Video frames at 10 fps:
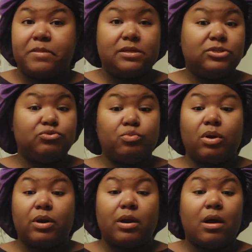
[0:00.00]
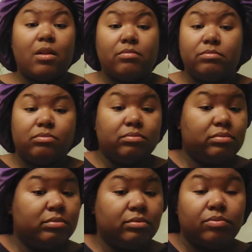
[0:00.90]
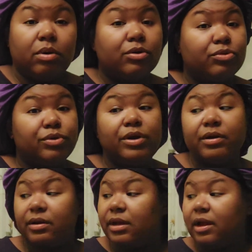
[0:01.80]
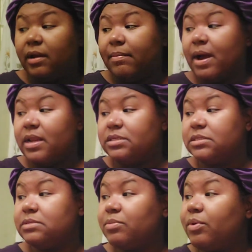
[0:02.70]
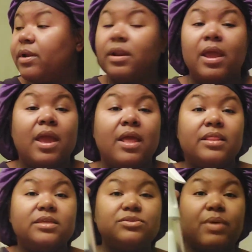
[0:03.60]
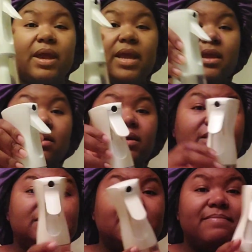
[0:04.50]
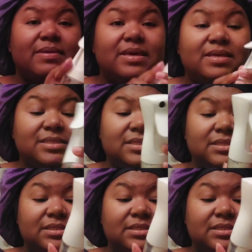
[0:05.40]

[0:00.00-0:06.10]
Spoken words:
Just work it all. Work through your hair products is important. This right here is the mist. This